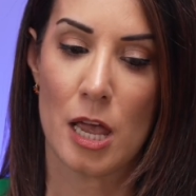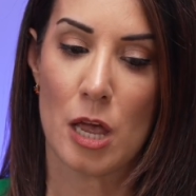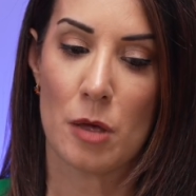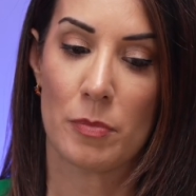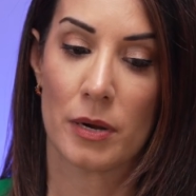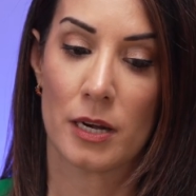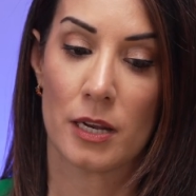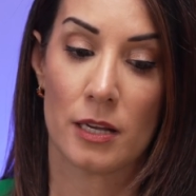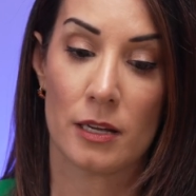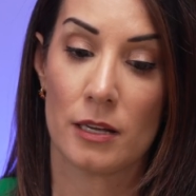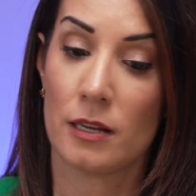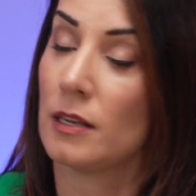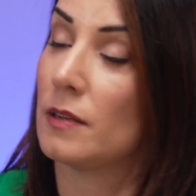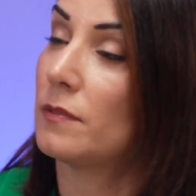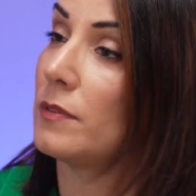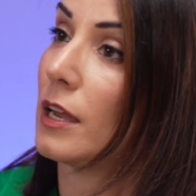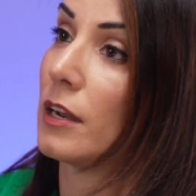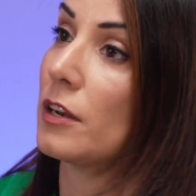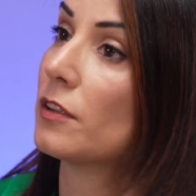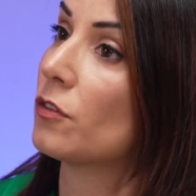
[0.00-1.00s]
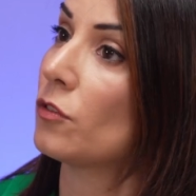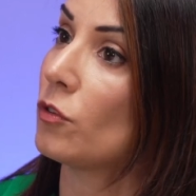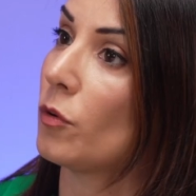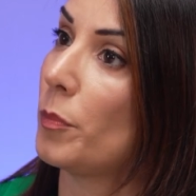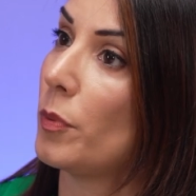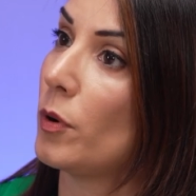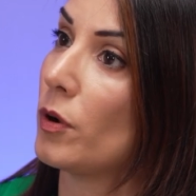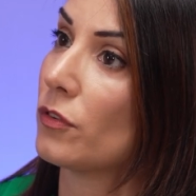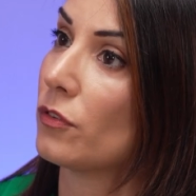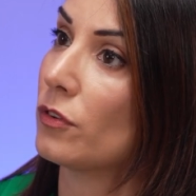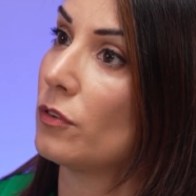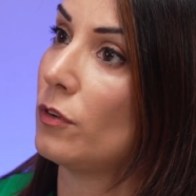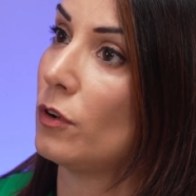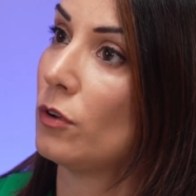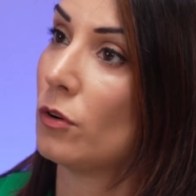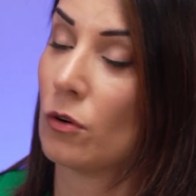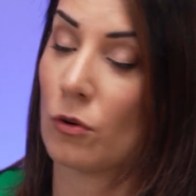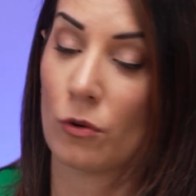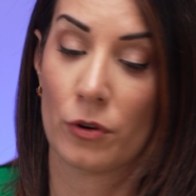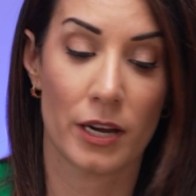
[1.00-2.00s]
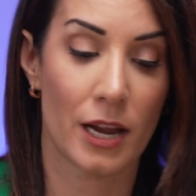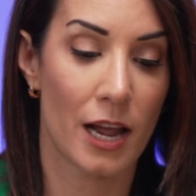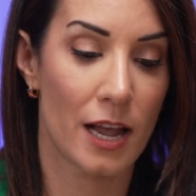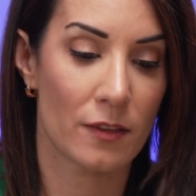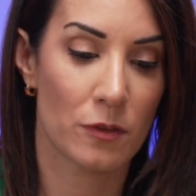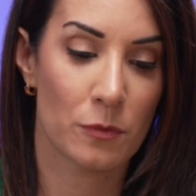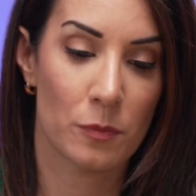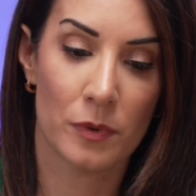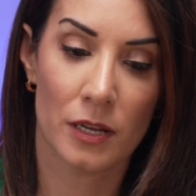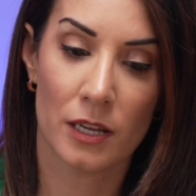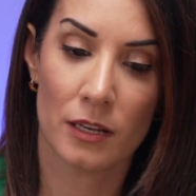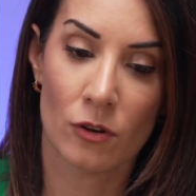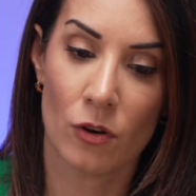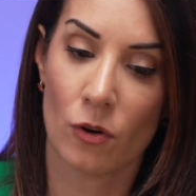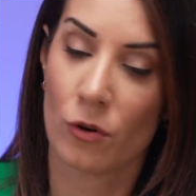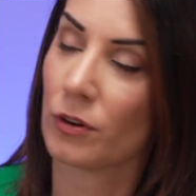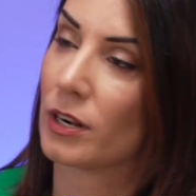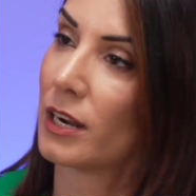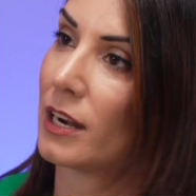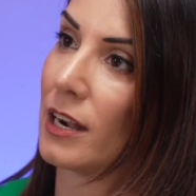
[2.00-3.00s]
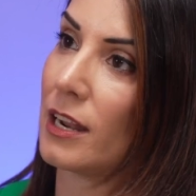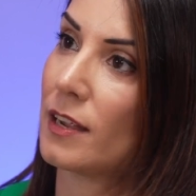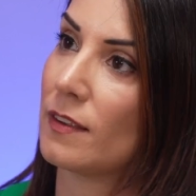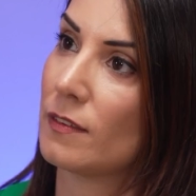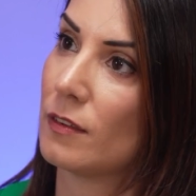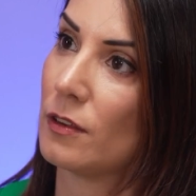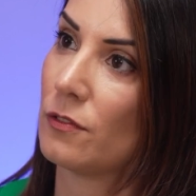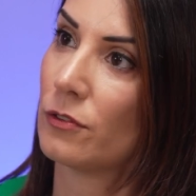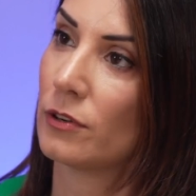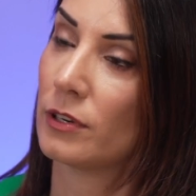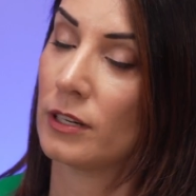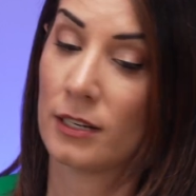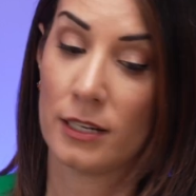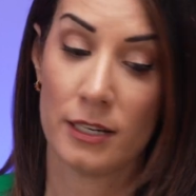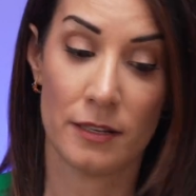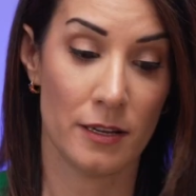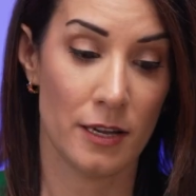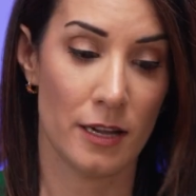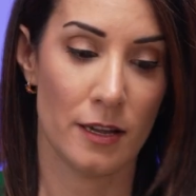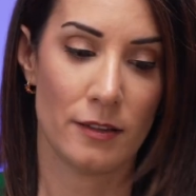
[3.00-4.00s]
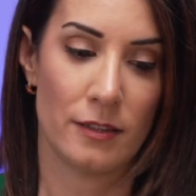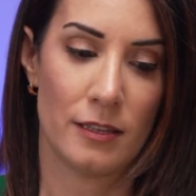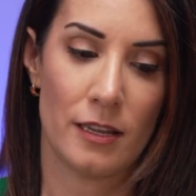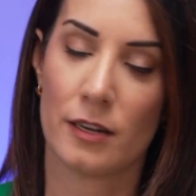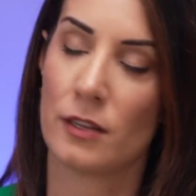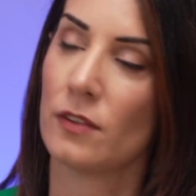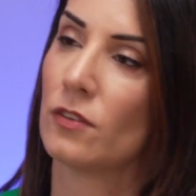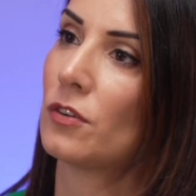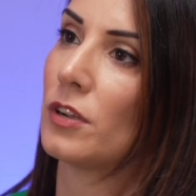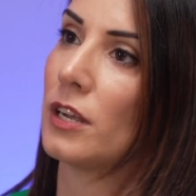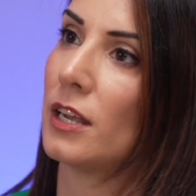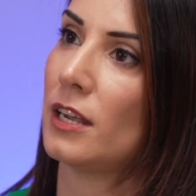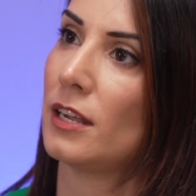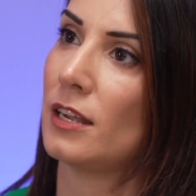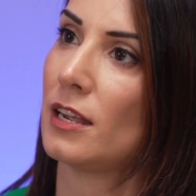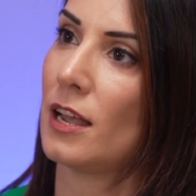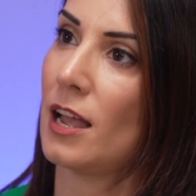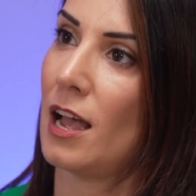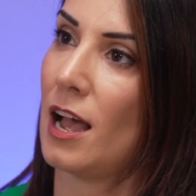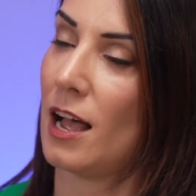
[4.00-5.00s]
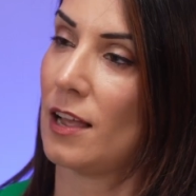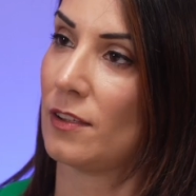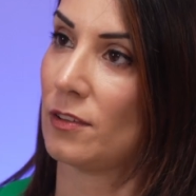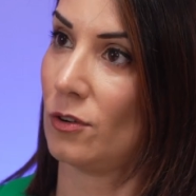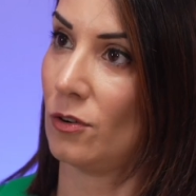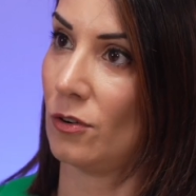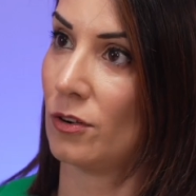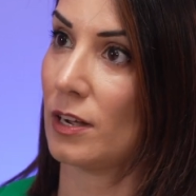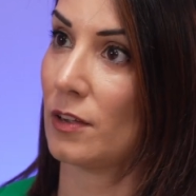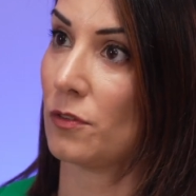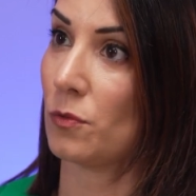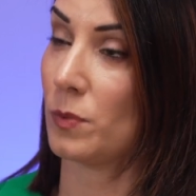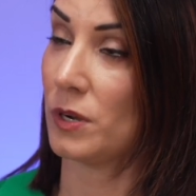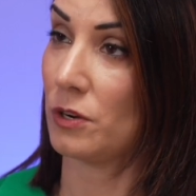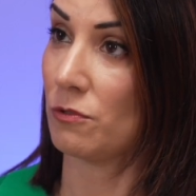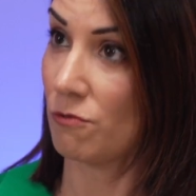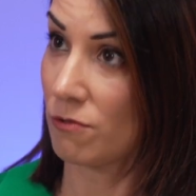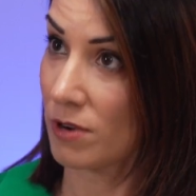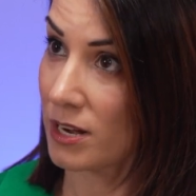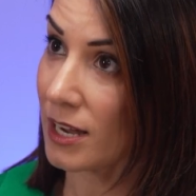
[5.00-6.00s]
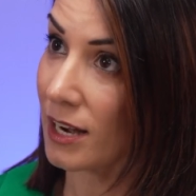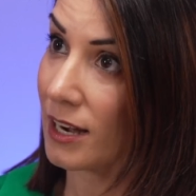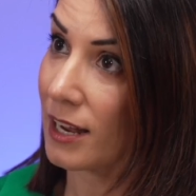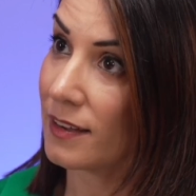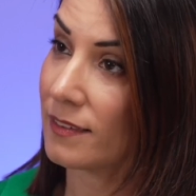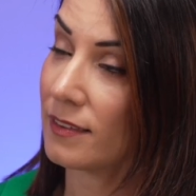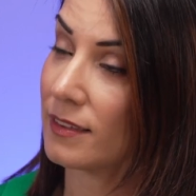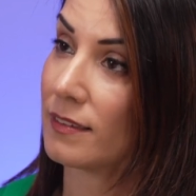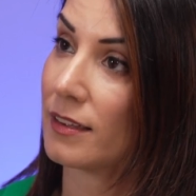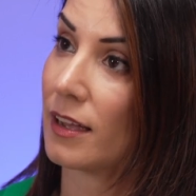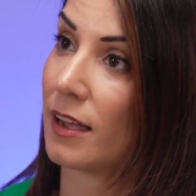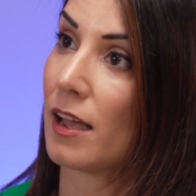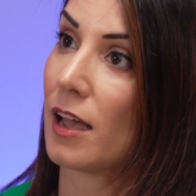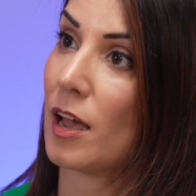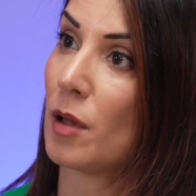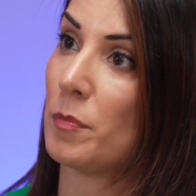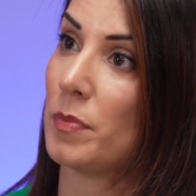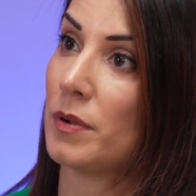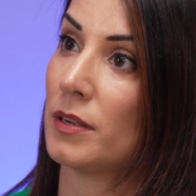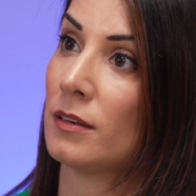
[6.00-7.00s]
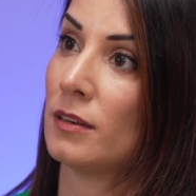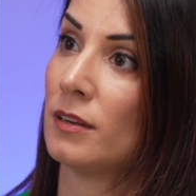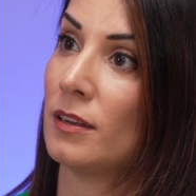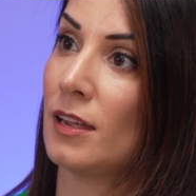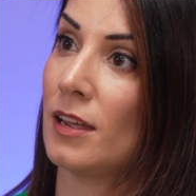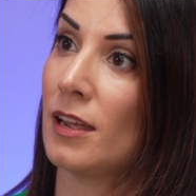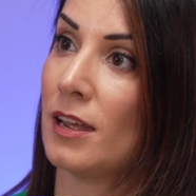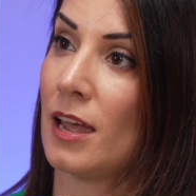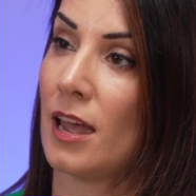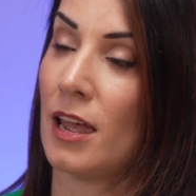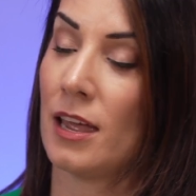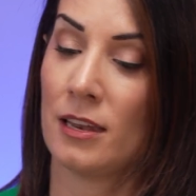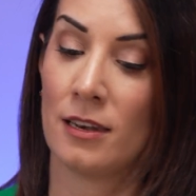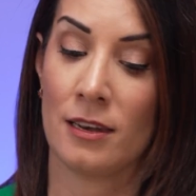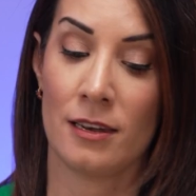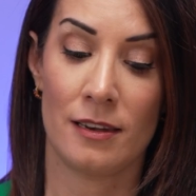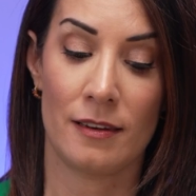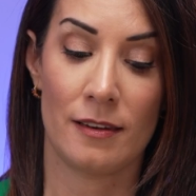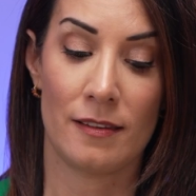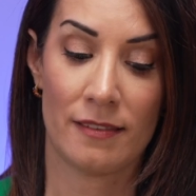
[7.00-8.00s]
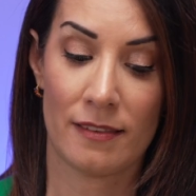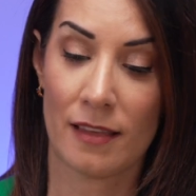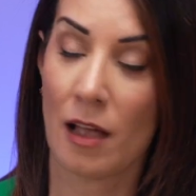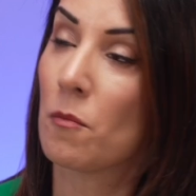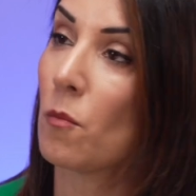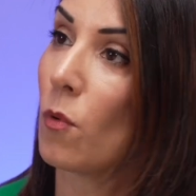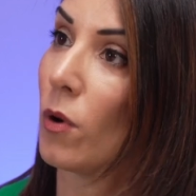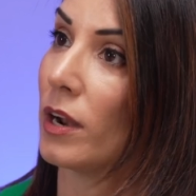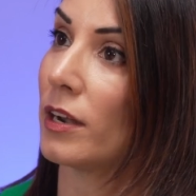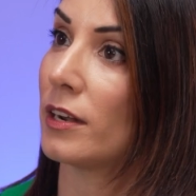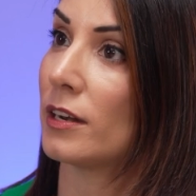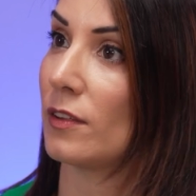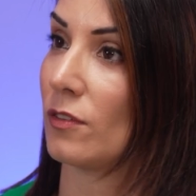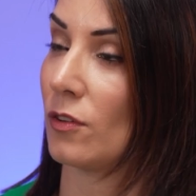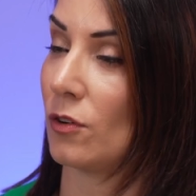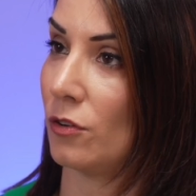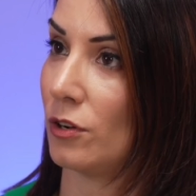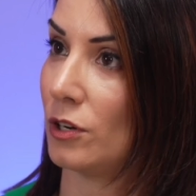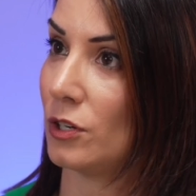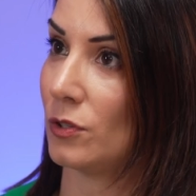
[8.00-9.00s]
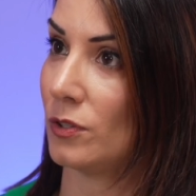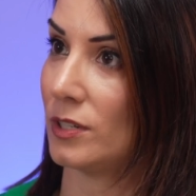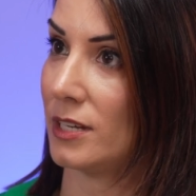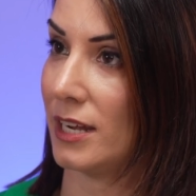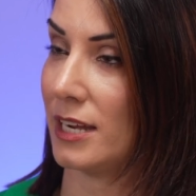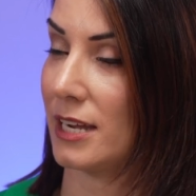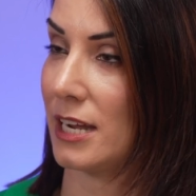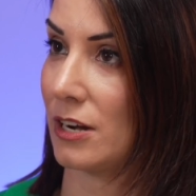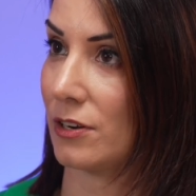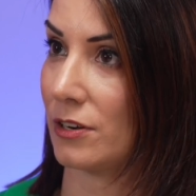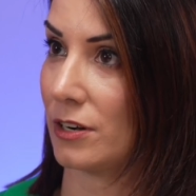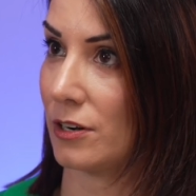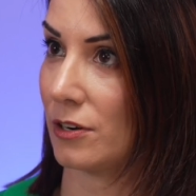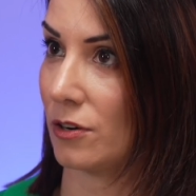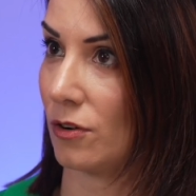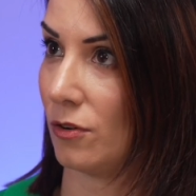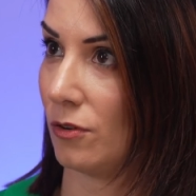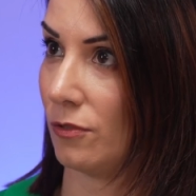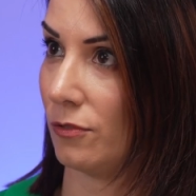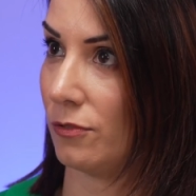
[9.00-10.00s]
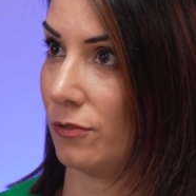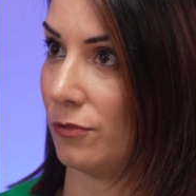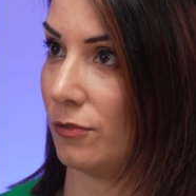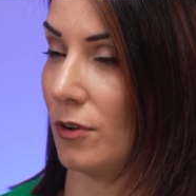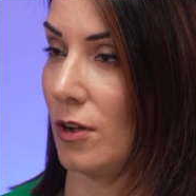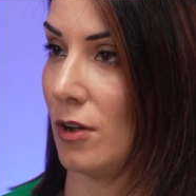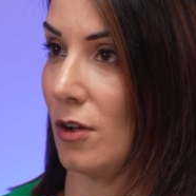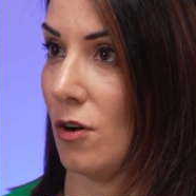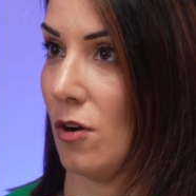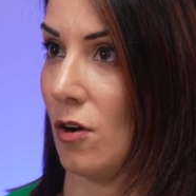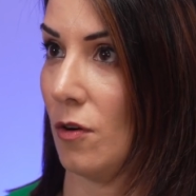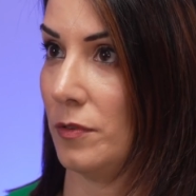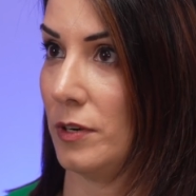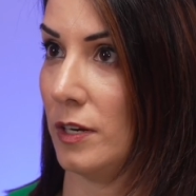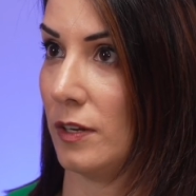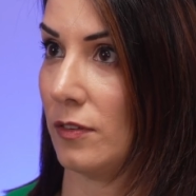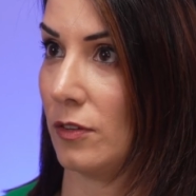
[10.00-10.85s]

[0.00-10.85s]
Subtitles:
But if that is not possible, or it has been organized differently, that is okay, as long as we realize this can happen and someone is going to take care of these